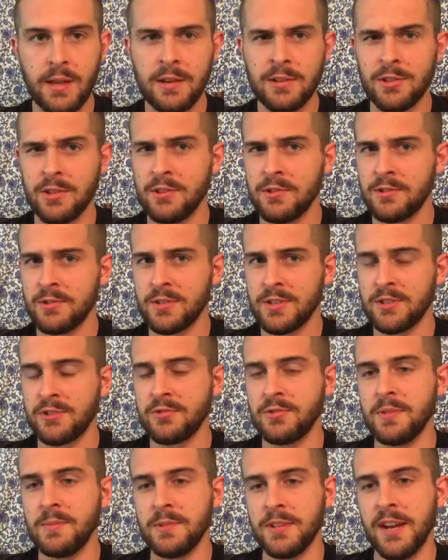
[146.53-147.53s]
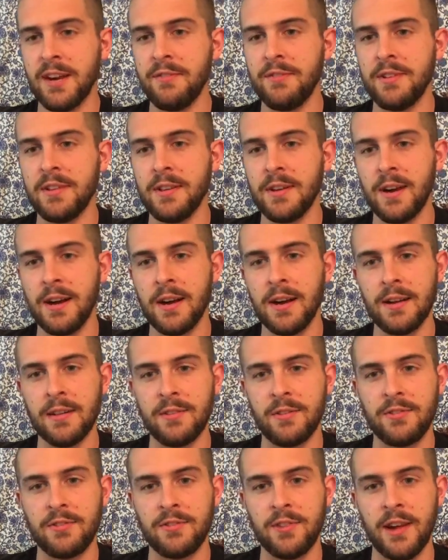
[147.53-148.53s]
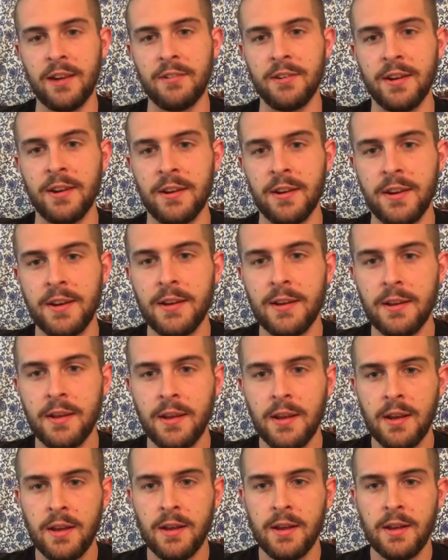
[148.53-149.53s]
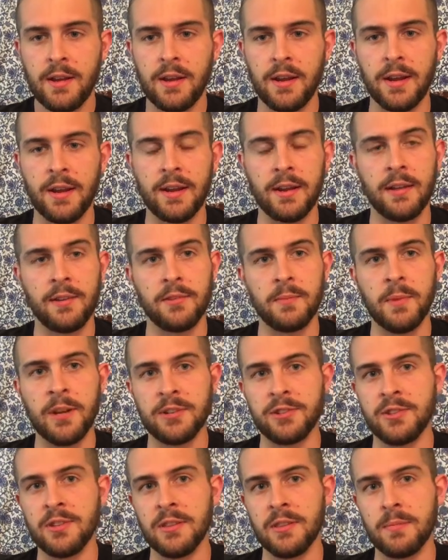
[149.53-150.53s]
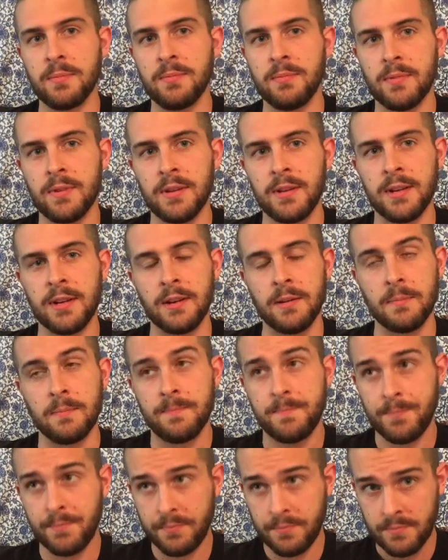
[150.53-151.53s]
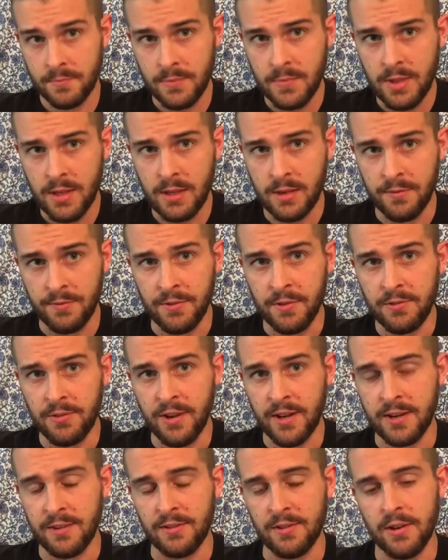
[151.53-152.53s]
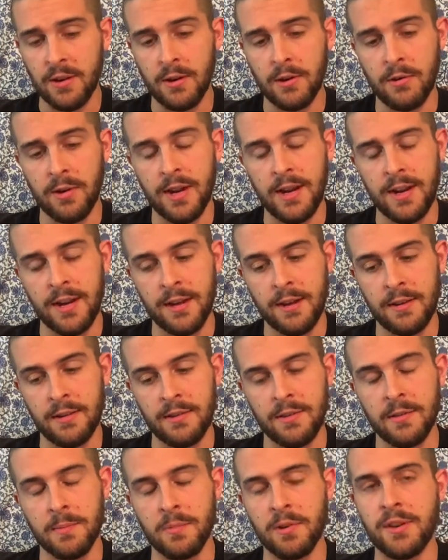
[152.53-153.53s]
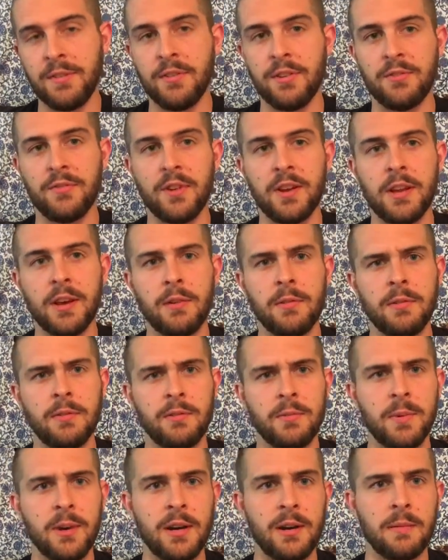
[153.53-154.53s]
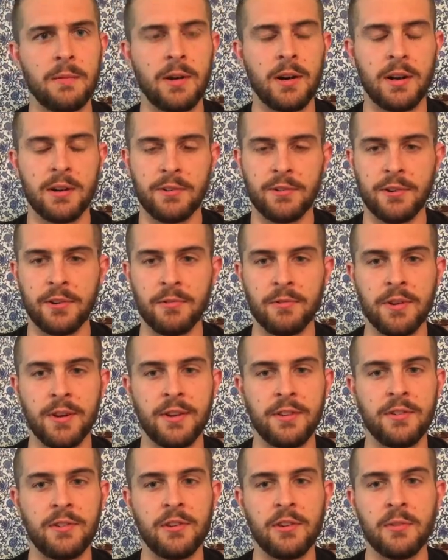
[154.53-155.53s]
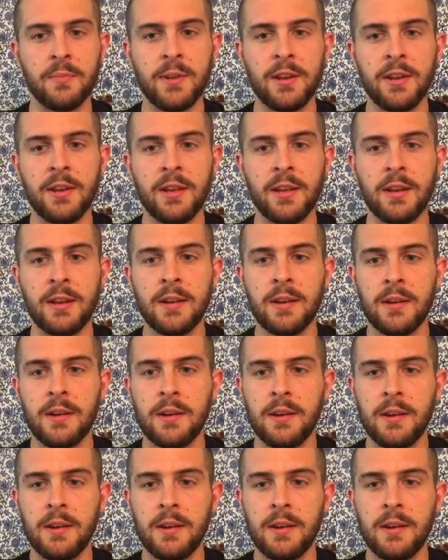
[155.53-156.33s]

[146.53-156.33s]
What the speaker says: So this was extremely evident on Saturday night, and as I mentioned, a few seconds ago, and in the previous video, it was about 100 degrees, and humidity